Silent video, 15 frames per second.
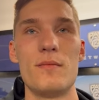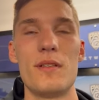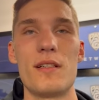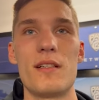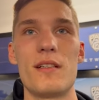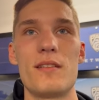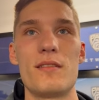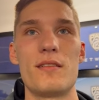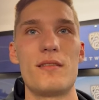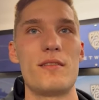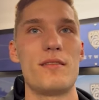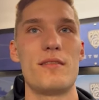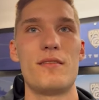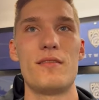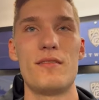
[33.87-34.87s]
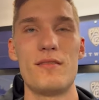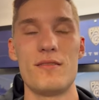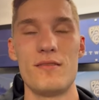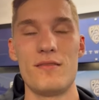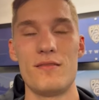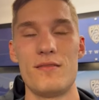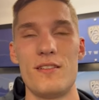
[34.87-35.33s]
Big.
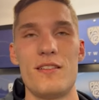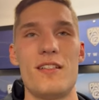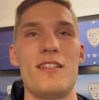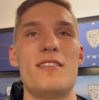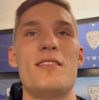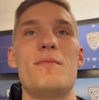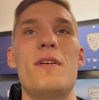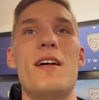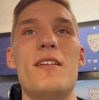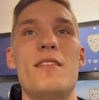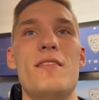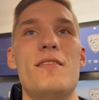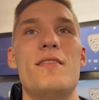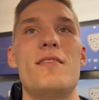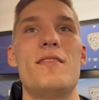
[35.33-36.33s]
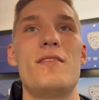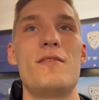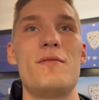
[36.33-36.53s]
It doesn't matter.